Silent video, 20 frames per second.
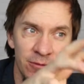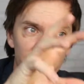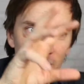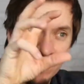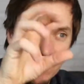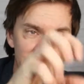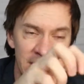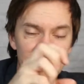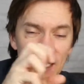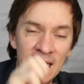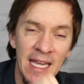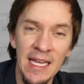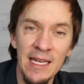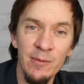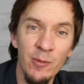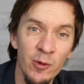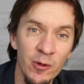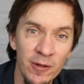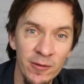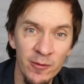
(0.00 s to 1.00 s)
retain
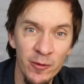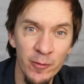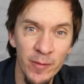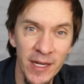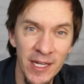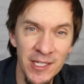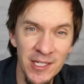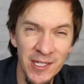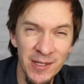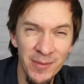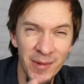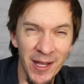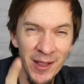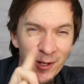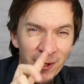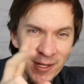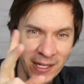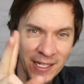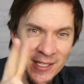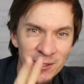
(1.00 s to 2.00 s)
more information by
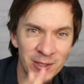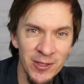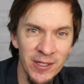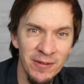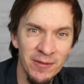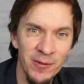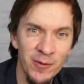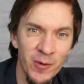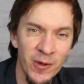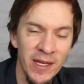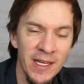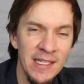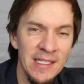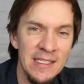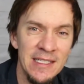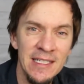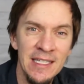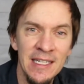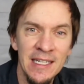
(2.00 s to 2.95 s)
learning in 2 different ways.